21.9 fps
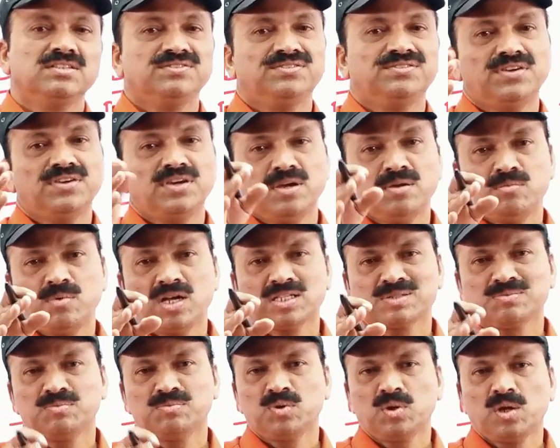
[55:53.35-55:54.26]
5
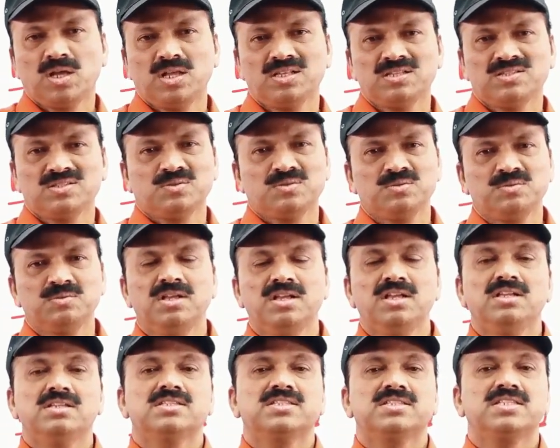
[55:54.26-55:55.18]
marks more also,
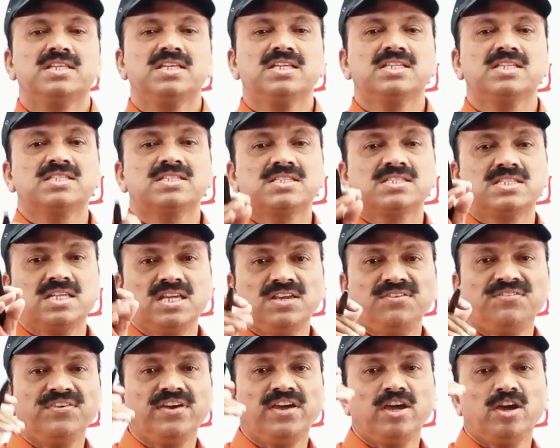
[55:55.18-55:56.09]

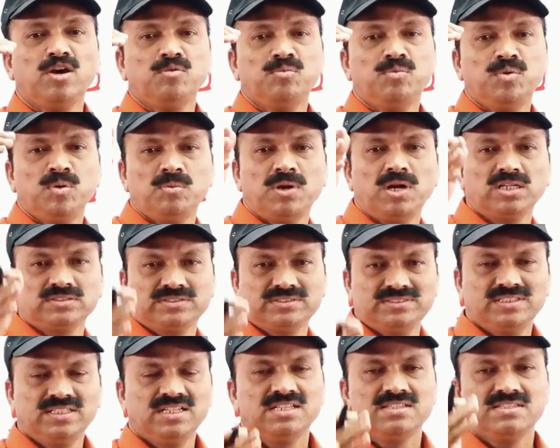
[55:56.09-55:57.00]
65 above
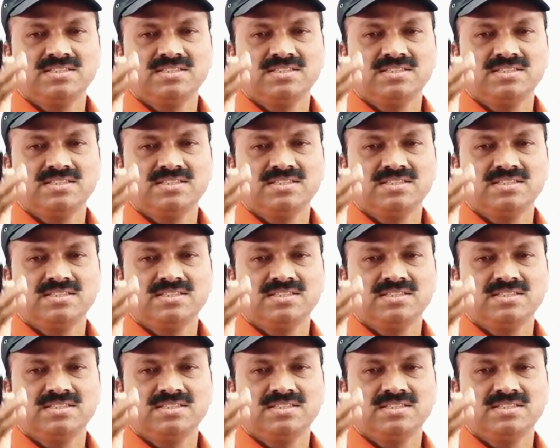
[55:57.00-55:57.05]
marks,